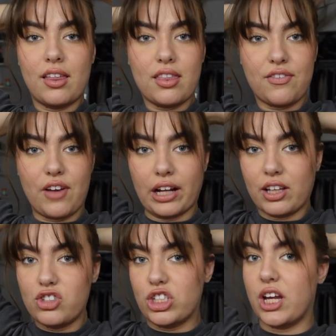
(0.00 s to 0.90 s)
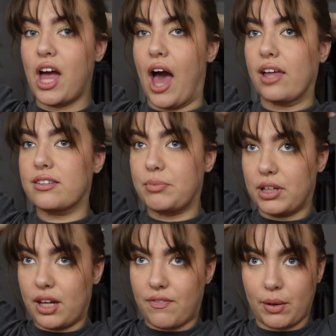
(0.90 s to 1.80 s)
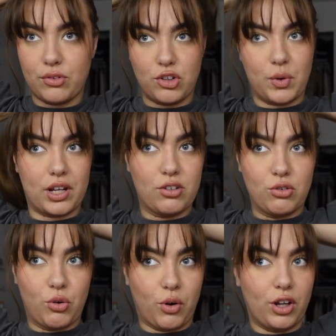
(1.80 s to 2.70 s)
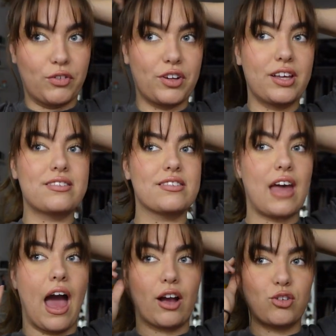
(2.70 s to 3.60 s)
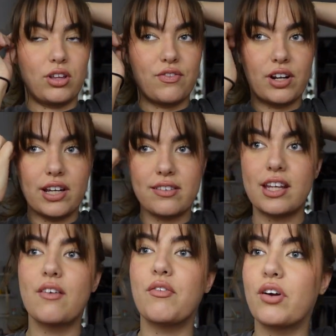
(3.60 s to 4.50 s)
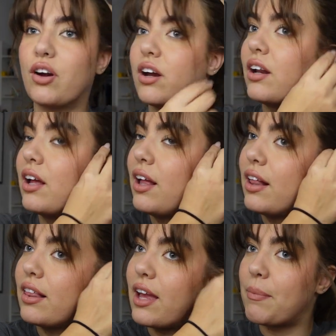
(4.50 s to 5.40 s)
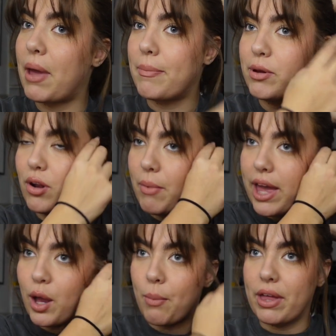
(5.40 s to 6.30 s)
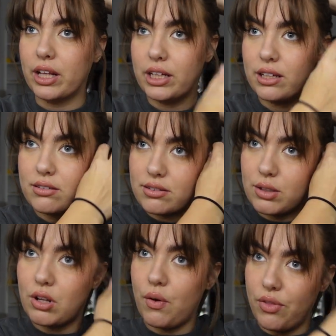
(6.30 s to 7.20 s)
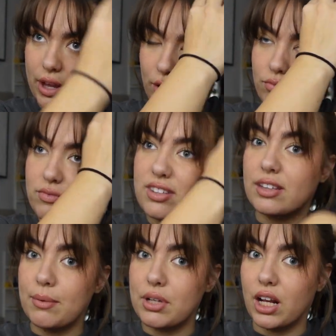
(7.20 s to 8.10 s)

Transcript: The fact that Gia asked me if I was doing a tutorial for this is actually the funniest thing I've ever heard. Like, ma'am, you know my hair abilities. You know they're slim to